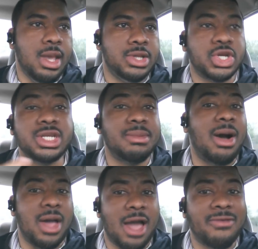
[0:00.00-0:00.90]
just
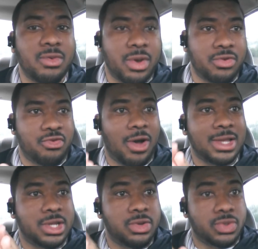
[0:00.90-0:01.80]
about everyone who
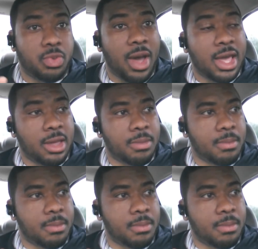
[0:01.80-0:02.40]
tries to lose weight,